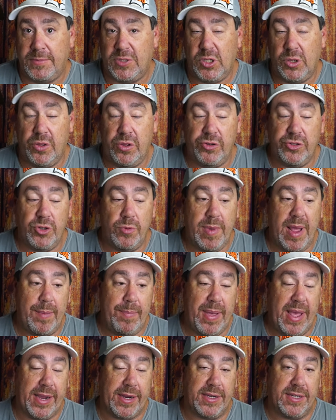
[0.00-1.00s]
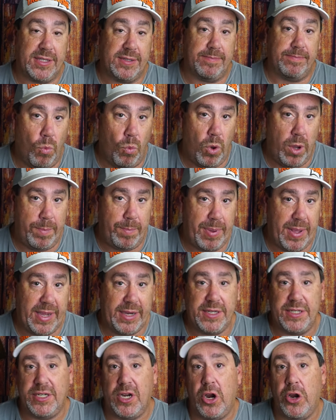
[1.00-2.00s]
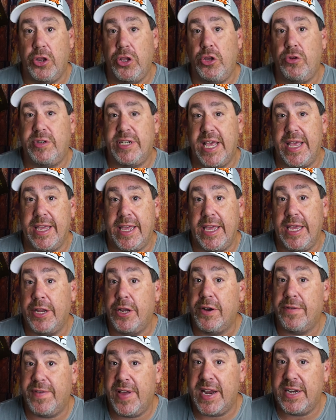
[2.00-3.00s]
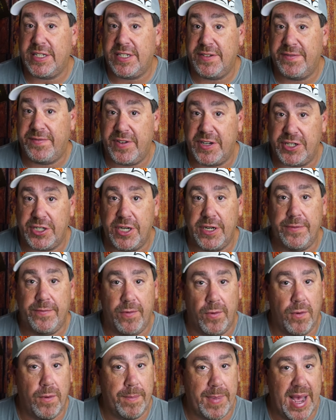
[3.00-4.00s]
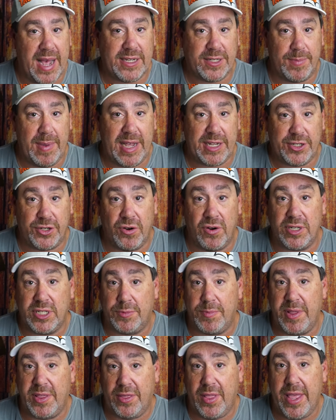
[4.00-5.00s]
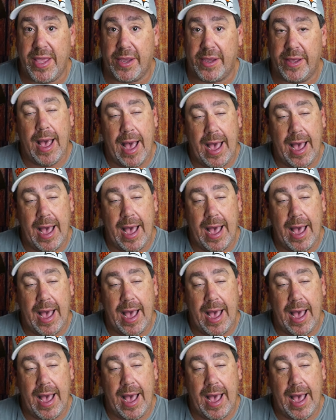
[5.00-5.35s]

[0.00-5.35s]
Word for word: So those are my picks. What picks are you taking in your fantasy fishing for Bassmaster on Smith Lake?